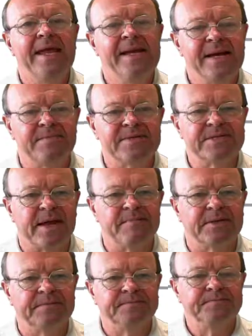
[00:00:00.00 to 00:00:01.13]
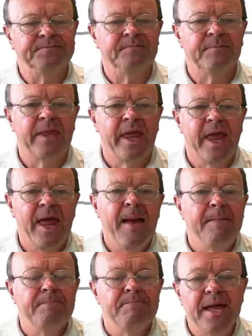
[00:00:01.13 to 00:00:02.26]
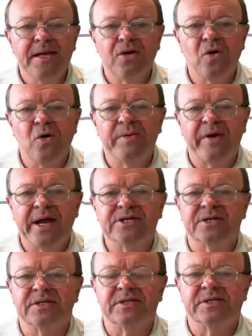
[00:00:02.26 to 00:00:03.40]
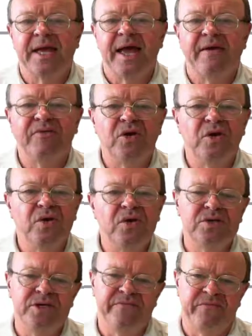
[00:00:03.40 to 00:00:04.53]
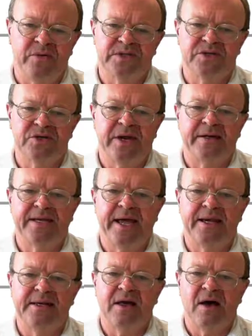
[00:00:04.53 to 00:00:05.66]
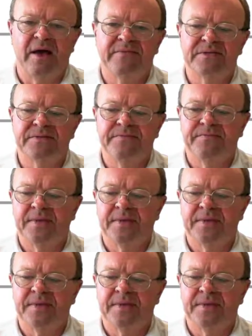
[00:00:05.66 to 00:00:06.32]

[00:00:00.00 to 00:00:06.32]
Income statement. Mega corporations have a huge influence on our daily lives